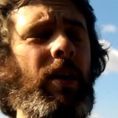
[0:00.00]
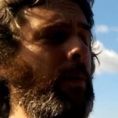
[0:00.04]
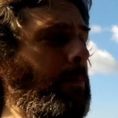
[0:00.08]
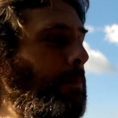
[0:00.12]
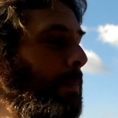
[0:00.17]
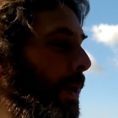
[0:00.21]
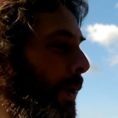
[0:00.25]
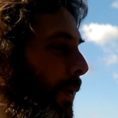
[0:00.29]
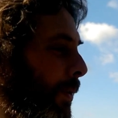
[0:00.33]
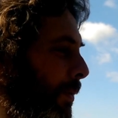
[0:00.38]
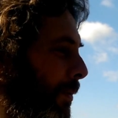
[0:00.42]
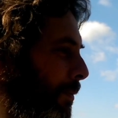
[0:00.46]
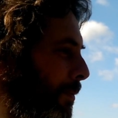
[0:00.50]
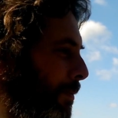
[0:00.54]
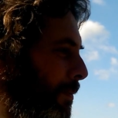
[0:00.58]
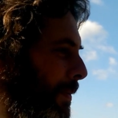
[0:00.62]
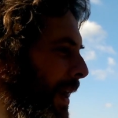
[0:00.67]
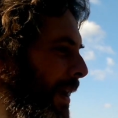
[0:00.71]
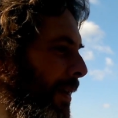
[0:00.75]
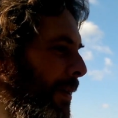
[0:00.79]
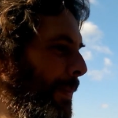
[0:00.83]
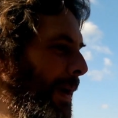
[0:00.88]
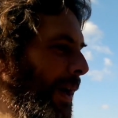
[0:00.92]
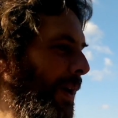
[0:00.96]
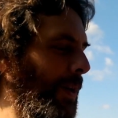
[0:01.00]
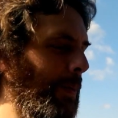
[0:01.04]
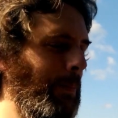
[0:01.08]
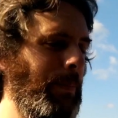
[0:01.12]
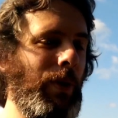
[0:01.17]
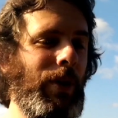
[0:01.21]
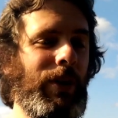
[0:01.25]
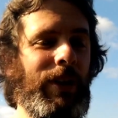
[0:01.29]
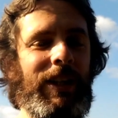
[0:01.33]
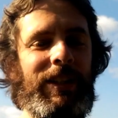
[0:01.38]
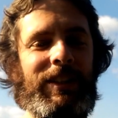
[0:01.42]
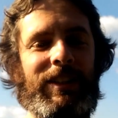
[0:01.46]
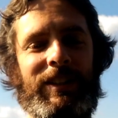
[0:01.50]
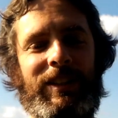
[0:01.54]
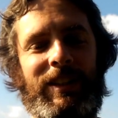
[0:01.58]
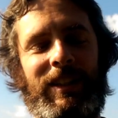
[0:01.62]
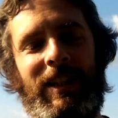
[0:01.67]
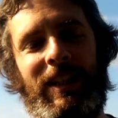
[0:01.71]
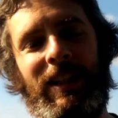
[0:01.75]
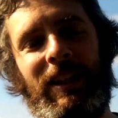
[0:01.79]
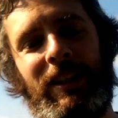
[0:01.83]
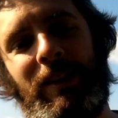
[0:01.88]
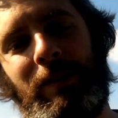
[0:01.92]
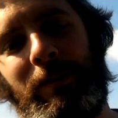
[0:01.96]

But, anyway, back on the point, listen to this.